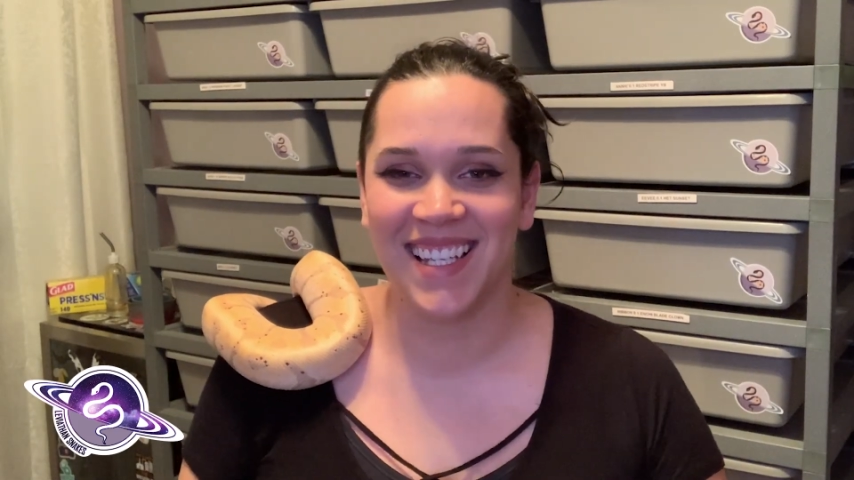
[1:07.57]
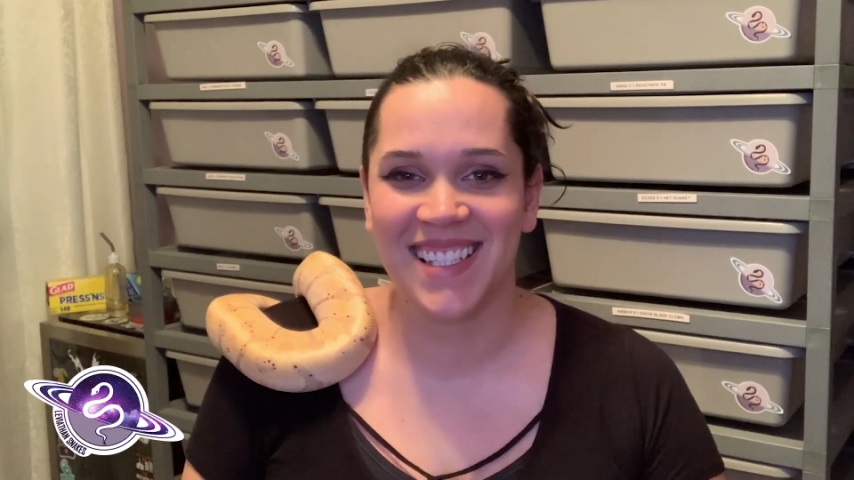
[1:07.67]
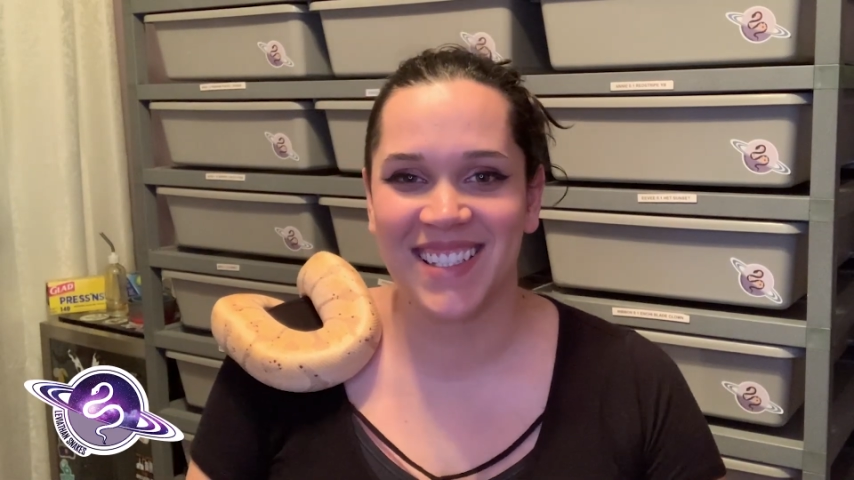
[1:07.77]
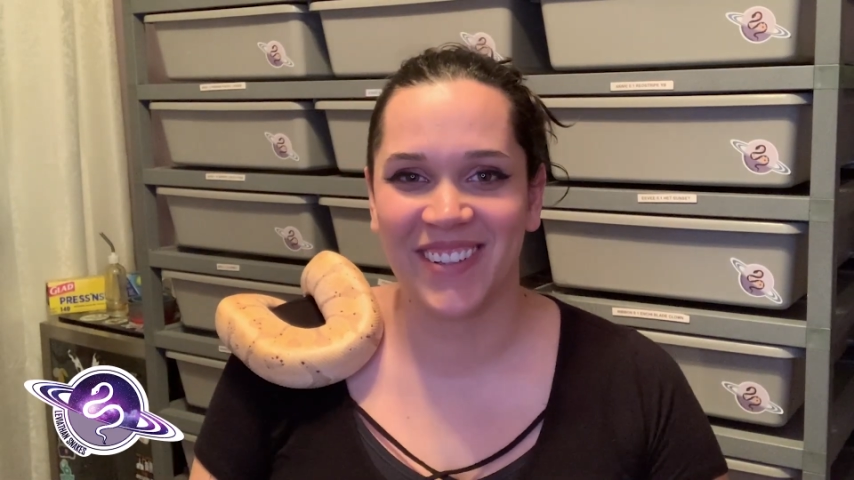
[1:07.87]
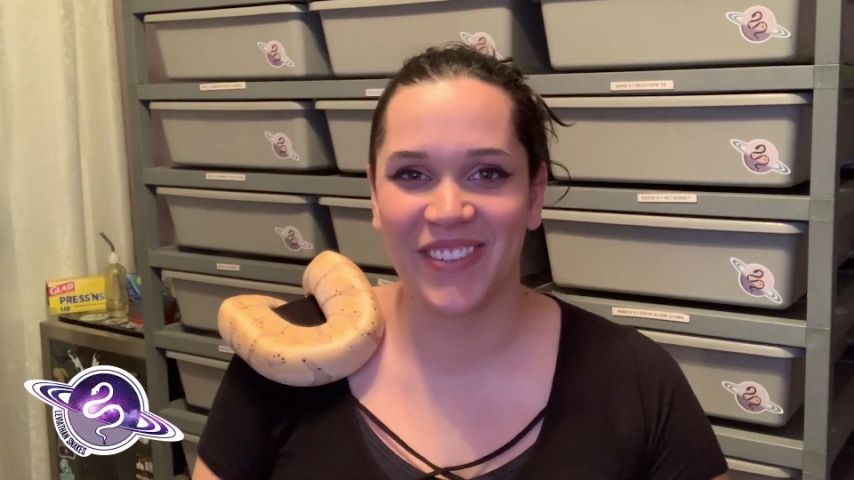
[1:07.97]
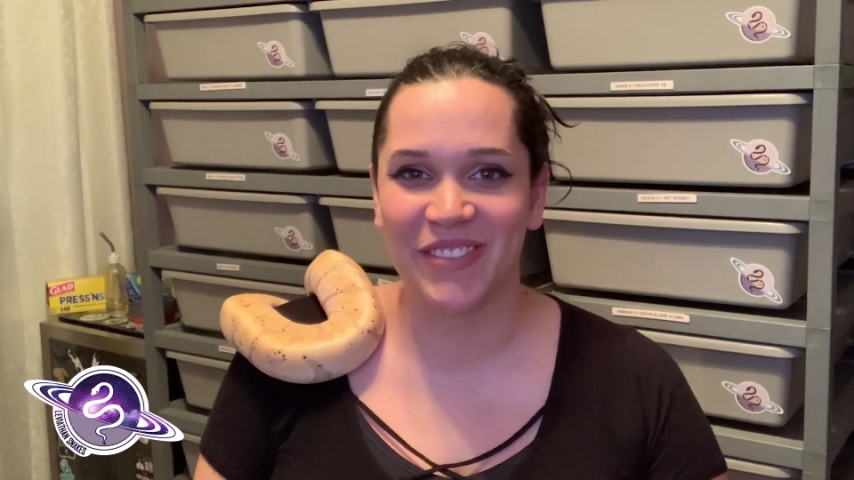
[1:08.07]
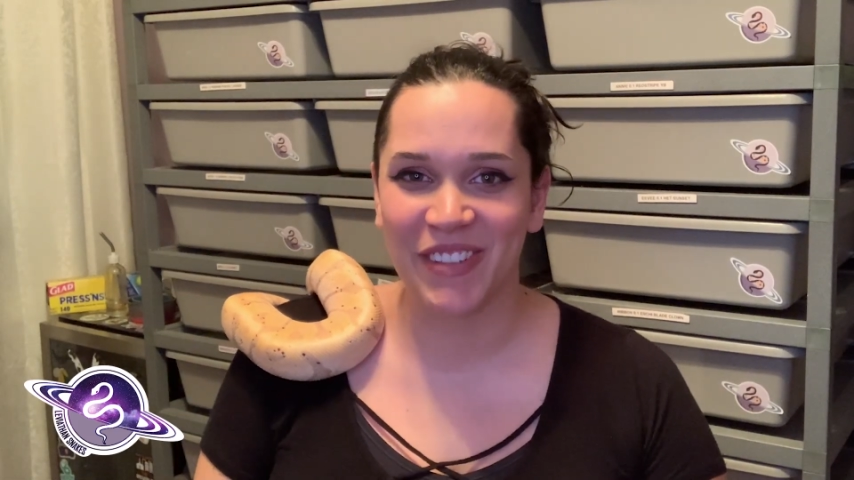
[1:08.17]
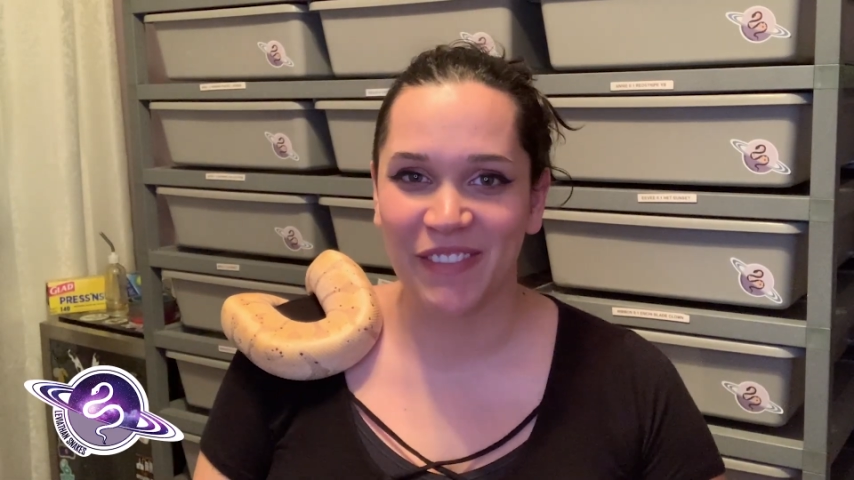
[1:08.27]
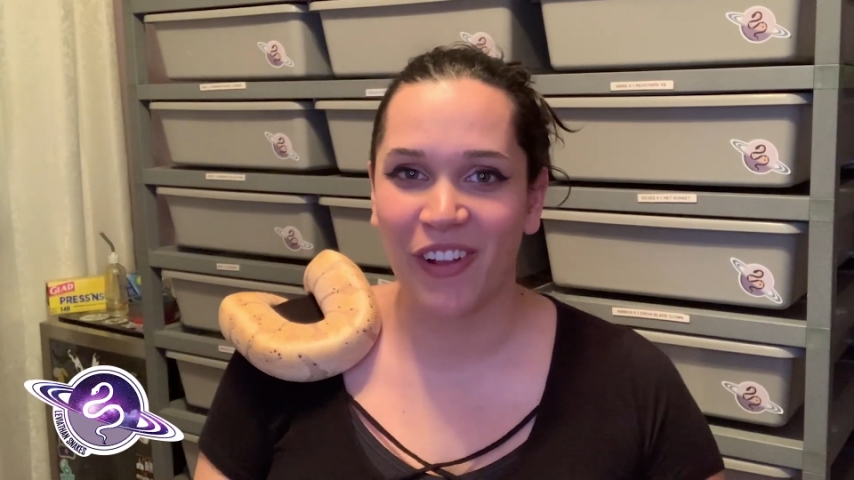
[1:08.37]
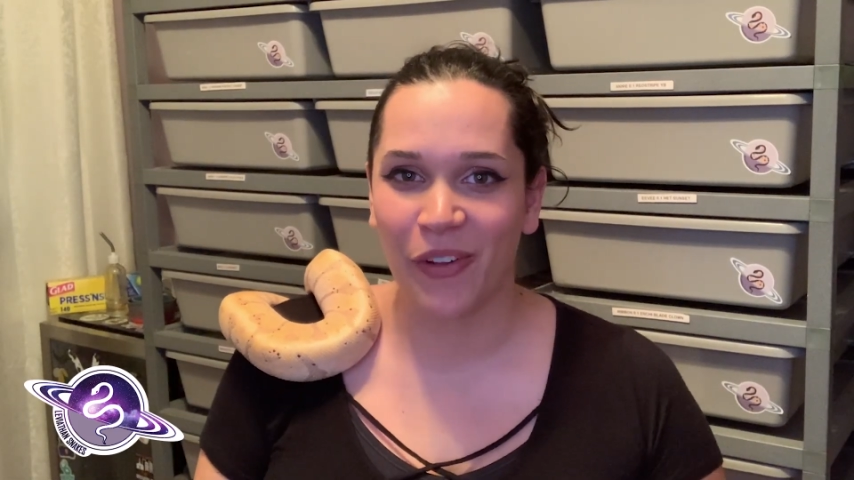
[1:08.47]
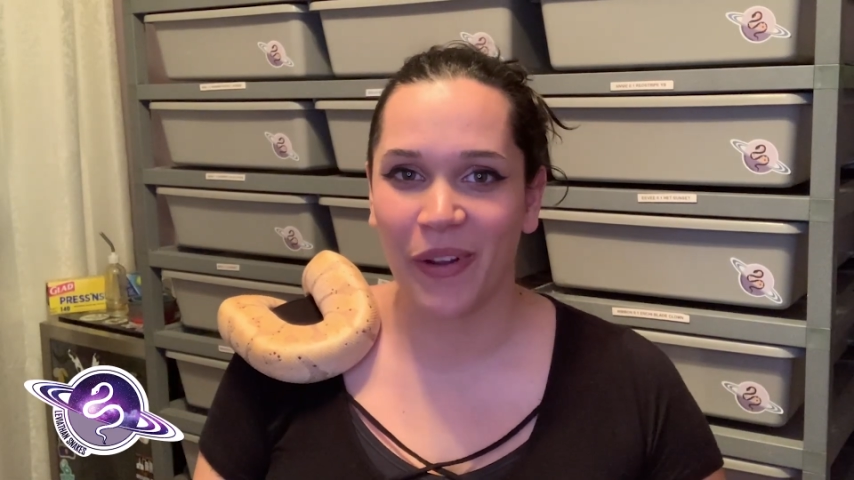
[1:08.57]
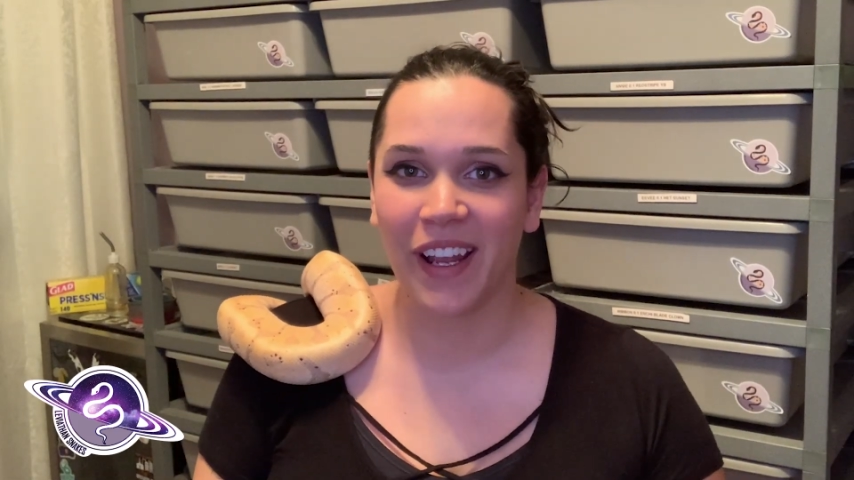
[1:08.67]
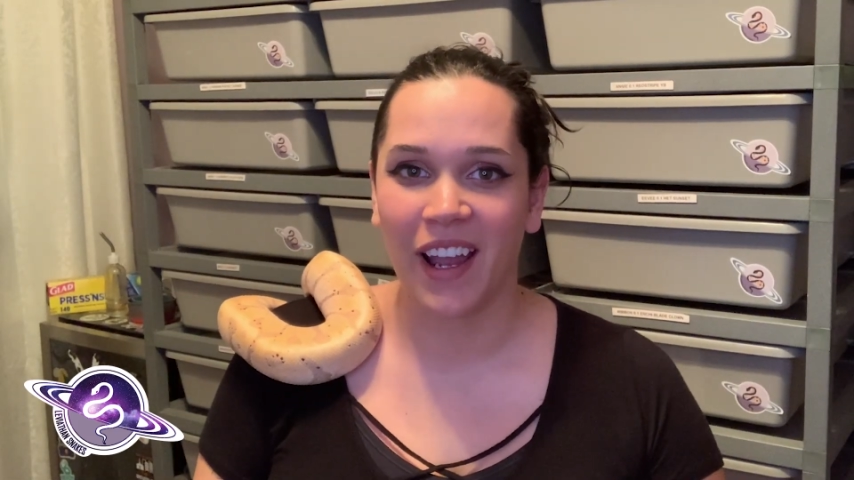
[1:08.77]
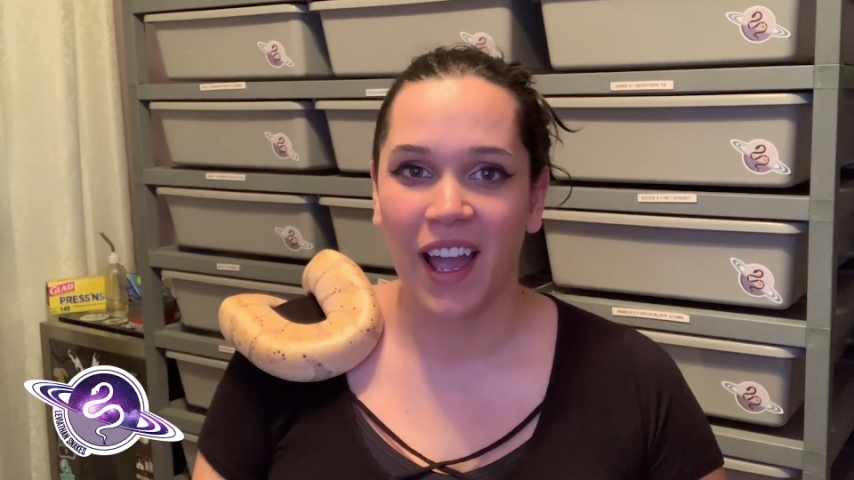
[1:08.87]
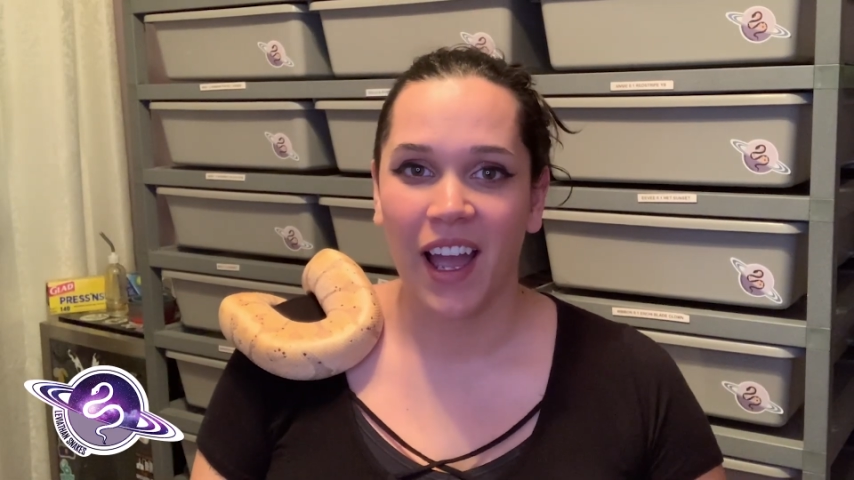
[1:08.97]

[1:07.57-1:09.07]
So if you've been following